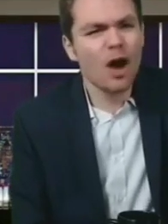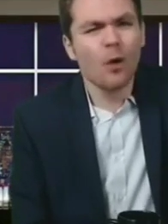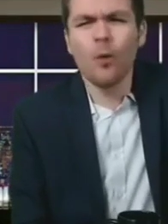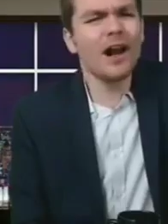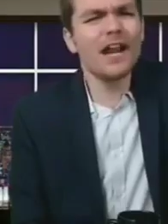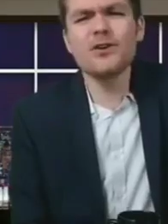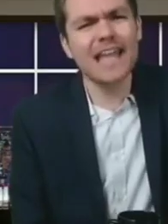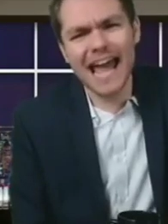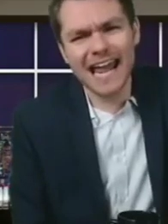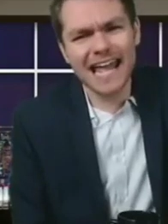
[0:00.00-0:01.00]
What are you
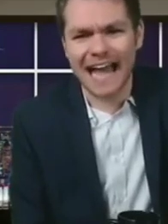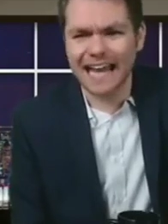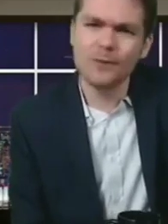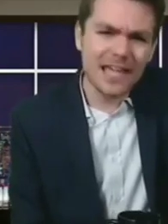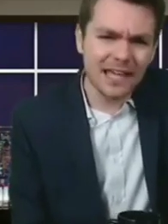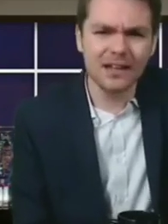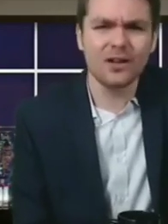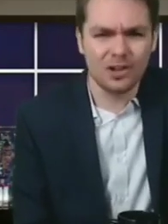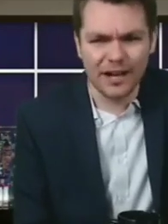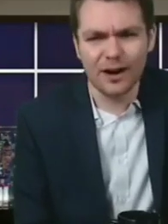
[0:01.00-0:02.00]
getting at? Can we get a
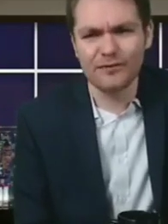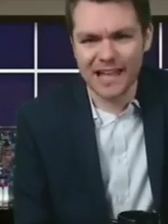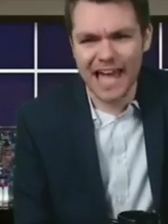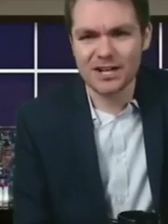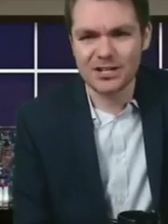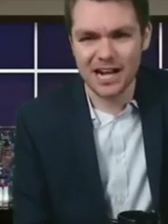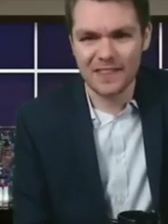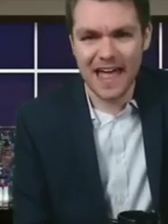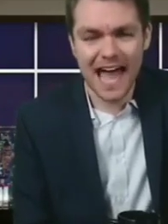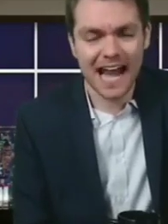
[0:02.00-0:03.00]
little clarification
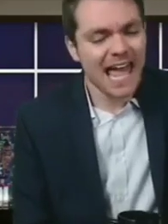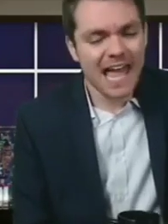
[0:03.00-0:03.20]
on that?